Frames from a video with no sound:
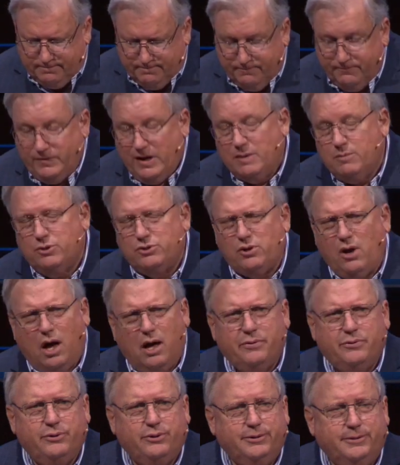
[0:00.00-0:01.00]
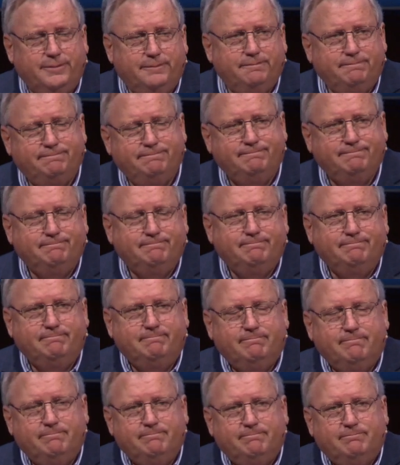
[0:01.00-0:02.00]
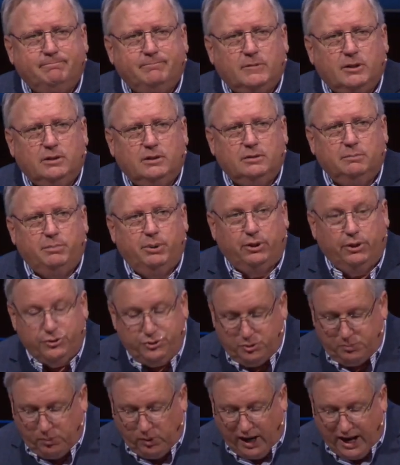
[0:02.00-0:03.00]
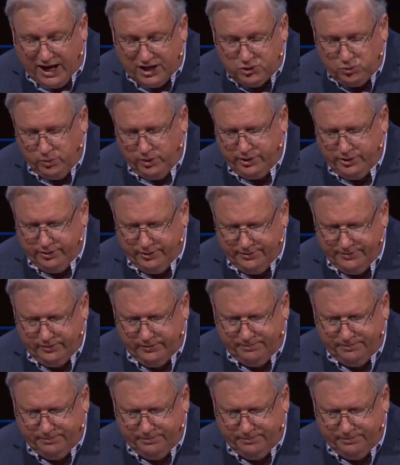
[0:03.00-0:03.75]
famous author, Pulitzer Prize winner.